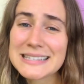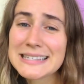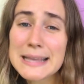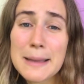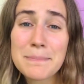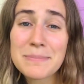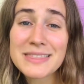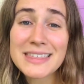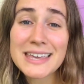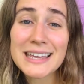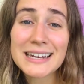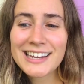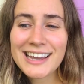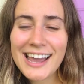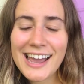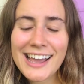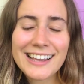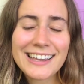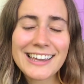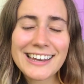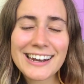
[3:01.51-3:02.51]
something
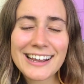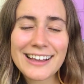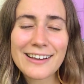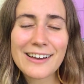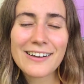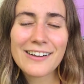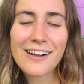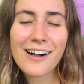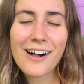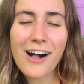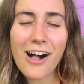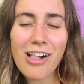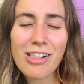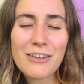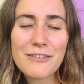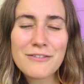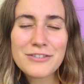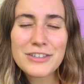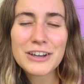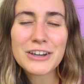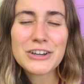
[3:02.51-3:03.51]
and getting all
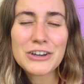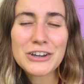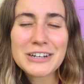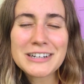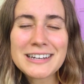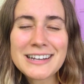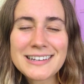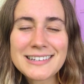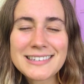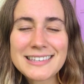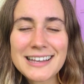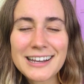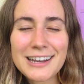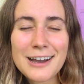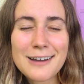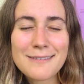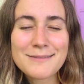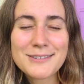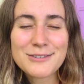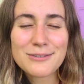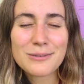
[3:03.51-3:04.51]
of the goodness that
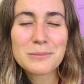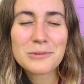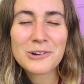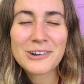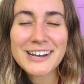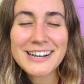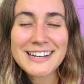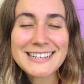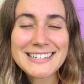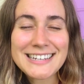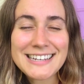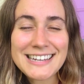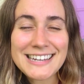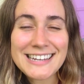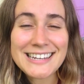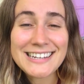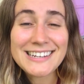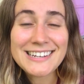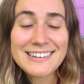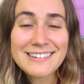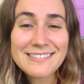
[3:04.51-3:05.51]
comes from green
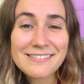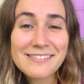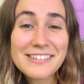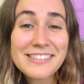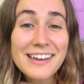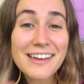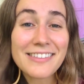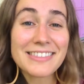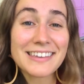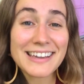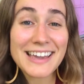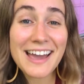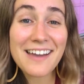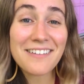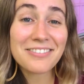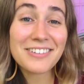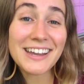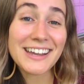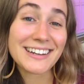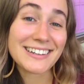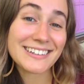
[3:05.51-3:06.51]
tea without the
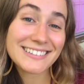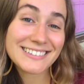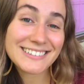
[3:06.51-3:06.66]
caffeine.